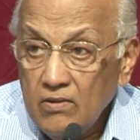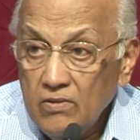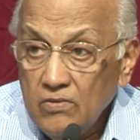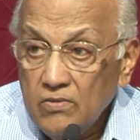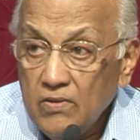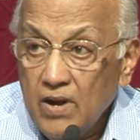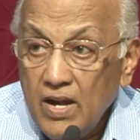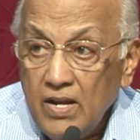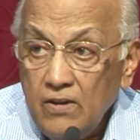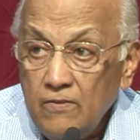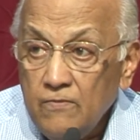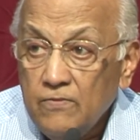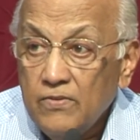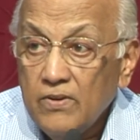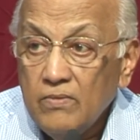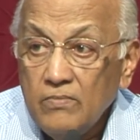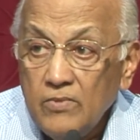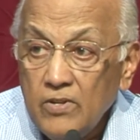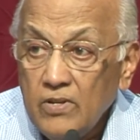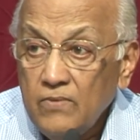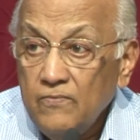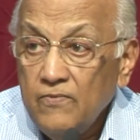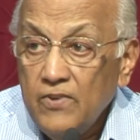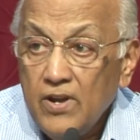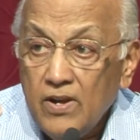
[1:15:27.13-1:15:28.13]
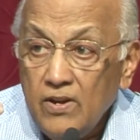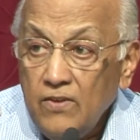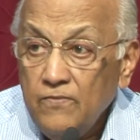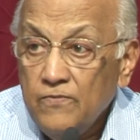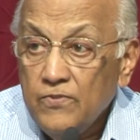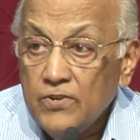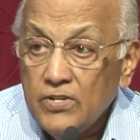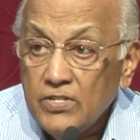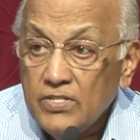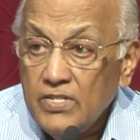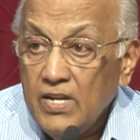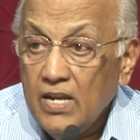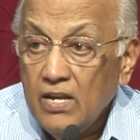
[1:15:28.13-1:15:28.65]
Right from the very
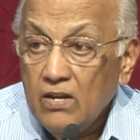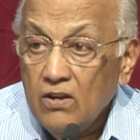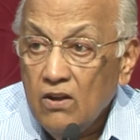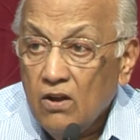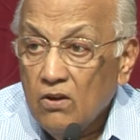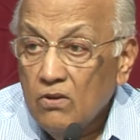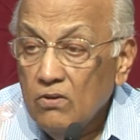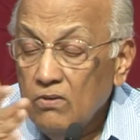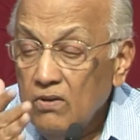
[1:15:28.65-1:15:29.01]
first day, not